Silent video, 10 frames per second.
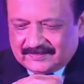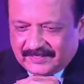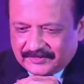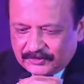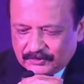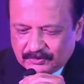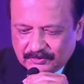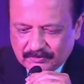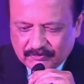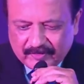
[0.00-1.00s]
Thank you
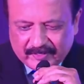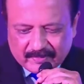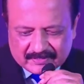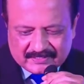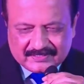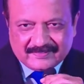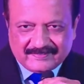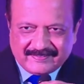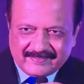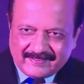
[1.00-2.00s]
very much.
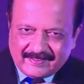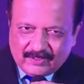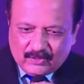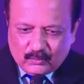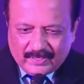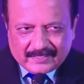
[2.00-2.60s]
Well,